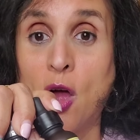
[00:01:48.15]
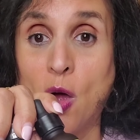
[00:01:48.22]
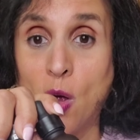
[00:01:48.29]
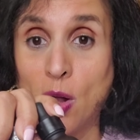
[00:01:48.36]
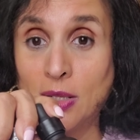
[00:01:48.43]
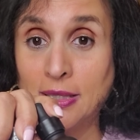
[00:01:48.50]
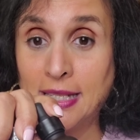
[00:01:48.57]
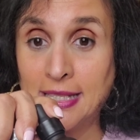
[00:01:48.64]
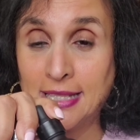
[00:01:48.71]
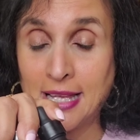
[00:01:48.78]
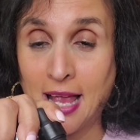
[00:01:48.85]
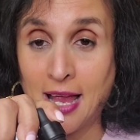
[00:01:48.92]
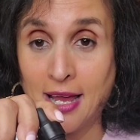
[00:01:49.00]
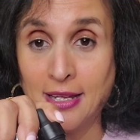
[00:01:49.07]
all
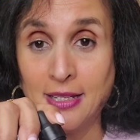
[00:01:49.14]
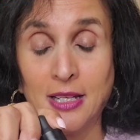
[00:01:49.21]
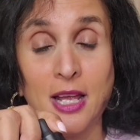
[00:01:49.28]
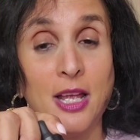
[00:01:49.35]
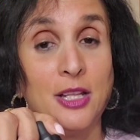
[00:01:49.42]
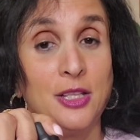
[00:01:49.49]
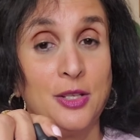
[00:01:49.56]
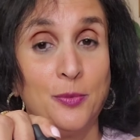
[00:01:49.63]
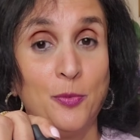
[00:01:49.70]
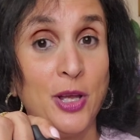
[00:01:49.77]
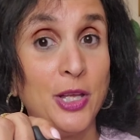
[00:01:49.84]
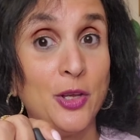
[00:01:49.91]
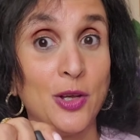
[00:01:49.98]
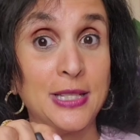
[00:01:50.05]
designed to
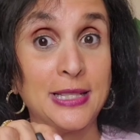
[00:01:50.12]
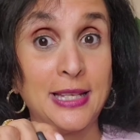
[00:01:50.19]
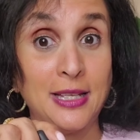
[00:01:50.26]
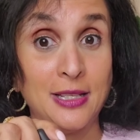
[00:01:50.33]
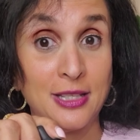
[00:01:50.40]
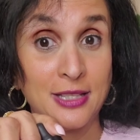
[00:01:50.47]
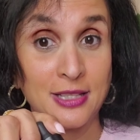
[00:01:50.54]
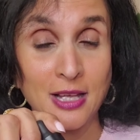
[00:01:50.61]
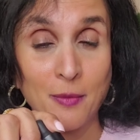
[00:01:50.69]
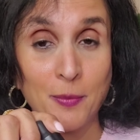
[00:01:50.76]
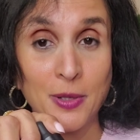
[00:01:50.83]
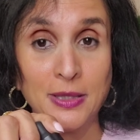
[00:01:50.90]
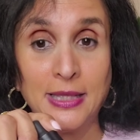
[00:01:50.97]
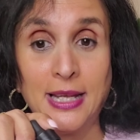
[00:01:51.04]
bring your skin
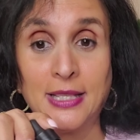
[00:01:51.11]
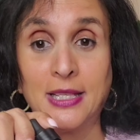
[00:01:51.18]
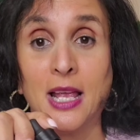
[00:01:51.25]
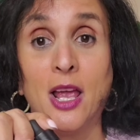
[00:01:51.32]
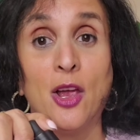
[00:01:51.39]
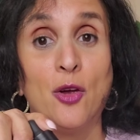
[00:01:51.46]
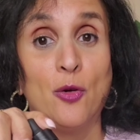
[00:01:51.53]
suppleness,